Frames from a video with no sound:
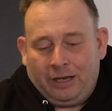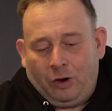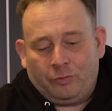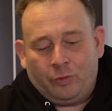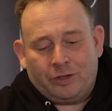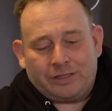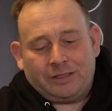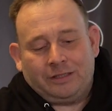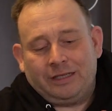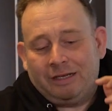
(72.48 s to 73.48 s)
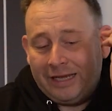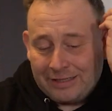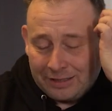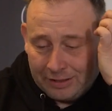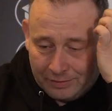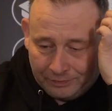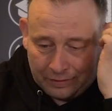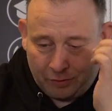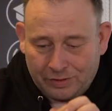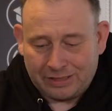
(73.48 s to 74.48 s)
How it works, the laser
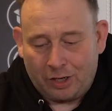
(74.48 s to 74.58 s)
goes